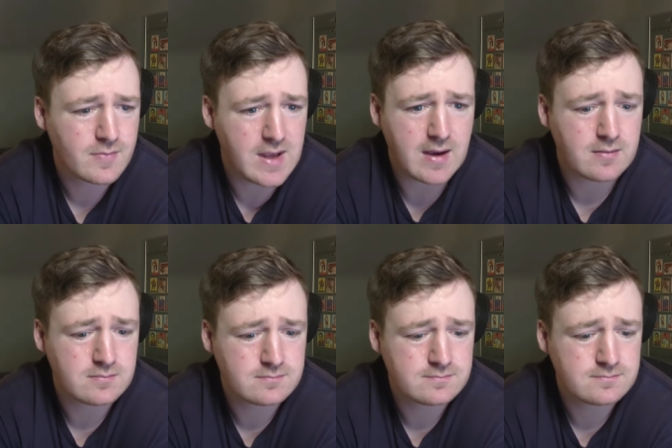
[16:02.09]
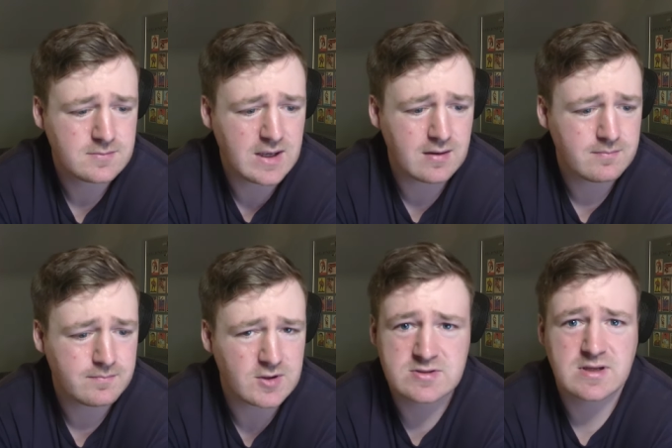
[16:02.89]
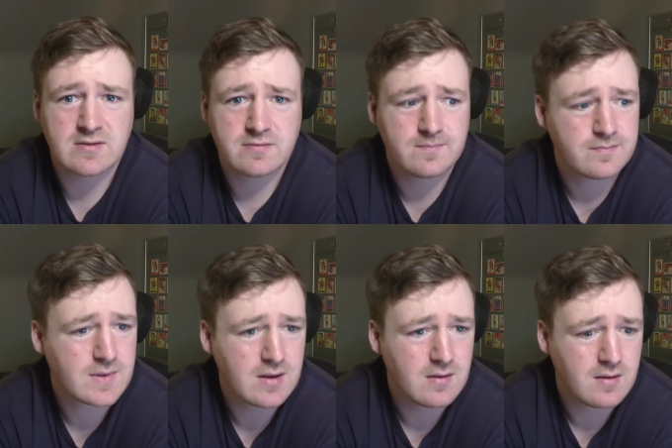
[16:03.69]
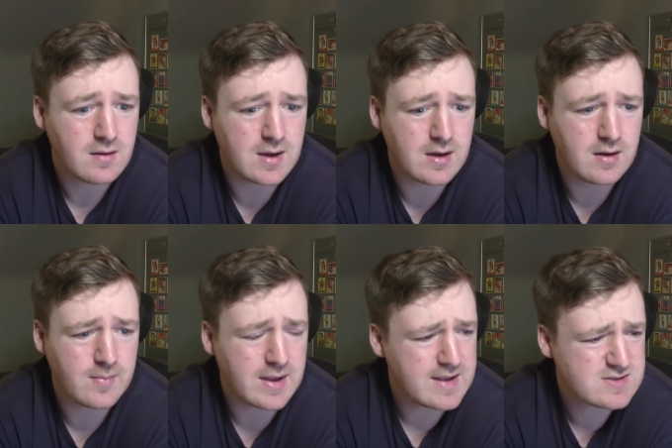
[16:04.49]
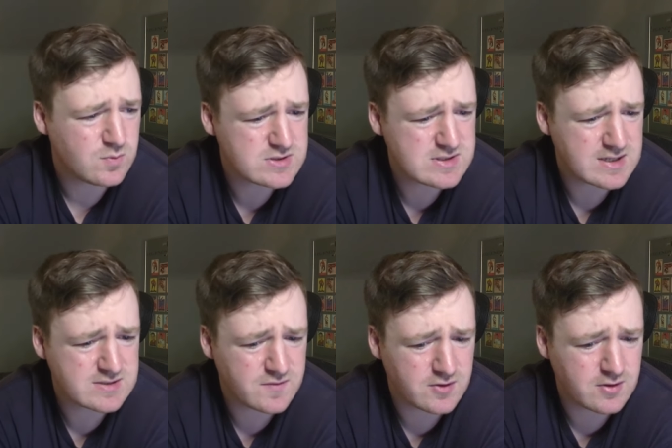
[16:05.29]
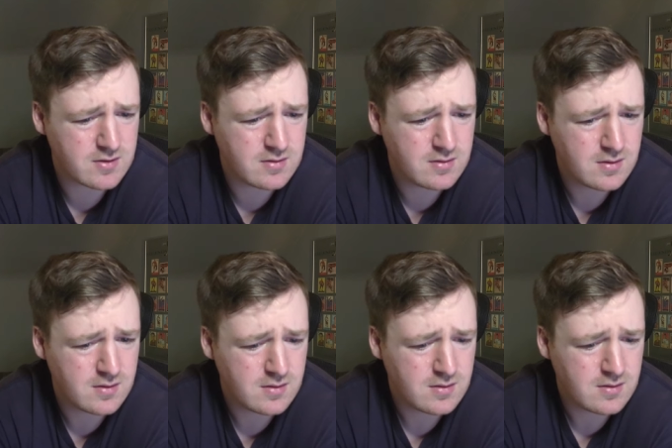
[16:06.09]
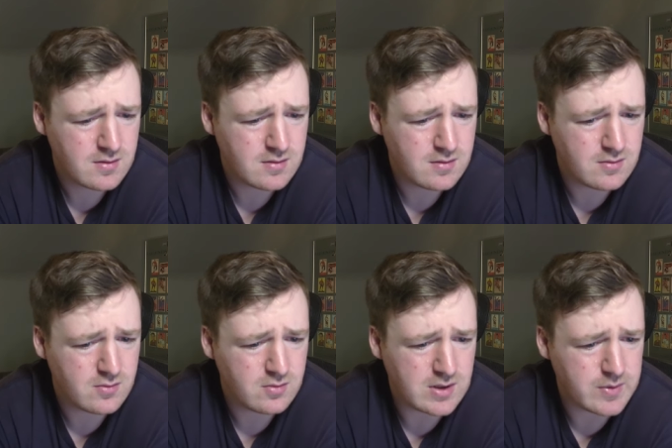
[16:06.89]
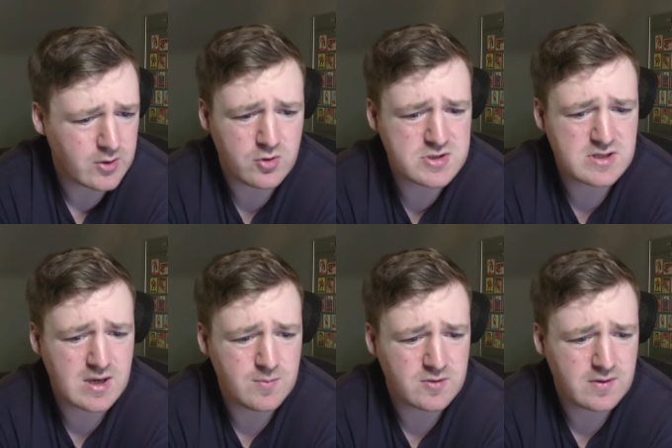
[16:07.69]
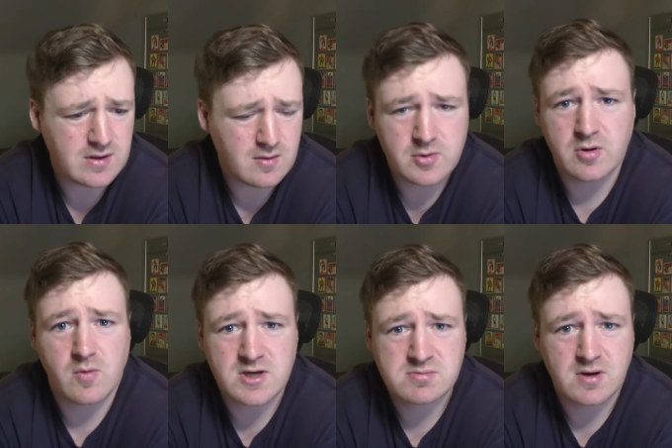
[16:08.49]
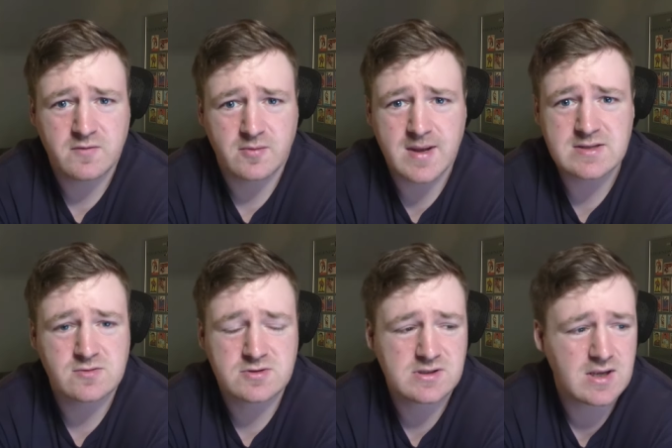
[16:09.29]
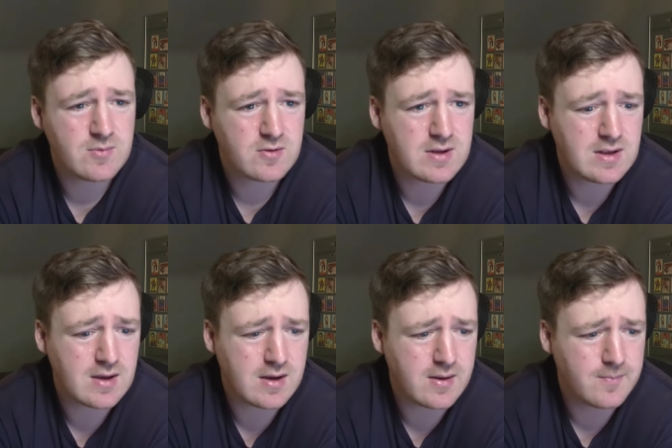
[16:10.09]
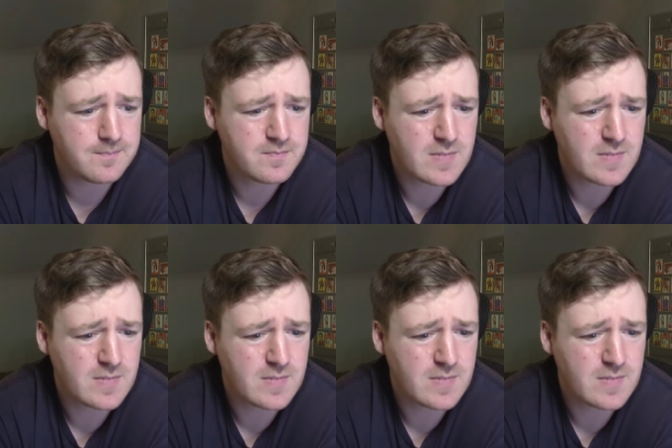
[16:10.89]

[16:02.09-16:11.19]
Yeah, good stuff. I guess what's next for? Yeah, we got Origin Game 3. I'll be doing watch party for men's Origin Game 3. And